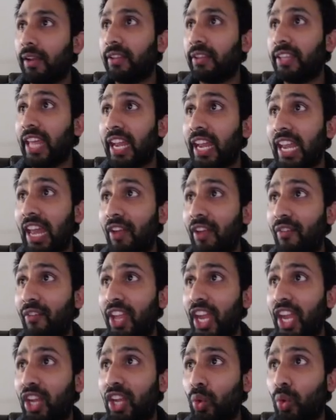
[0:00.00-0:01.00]
then
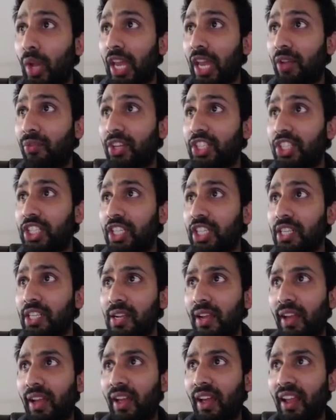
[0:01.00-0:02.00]
navigate to nVision
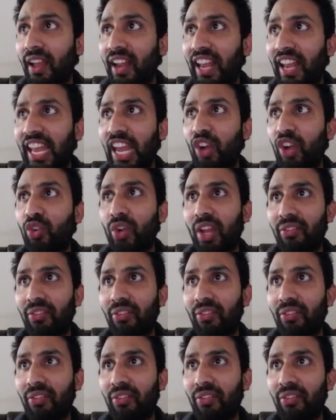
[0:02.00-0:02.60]
layout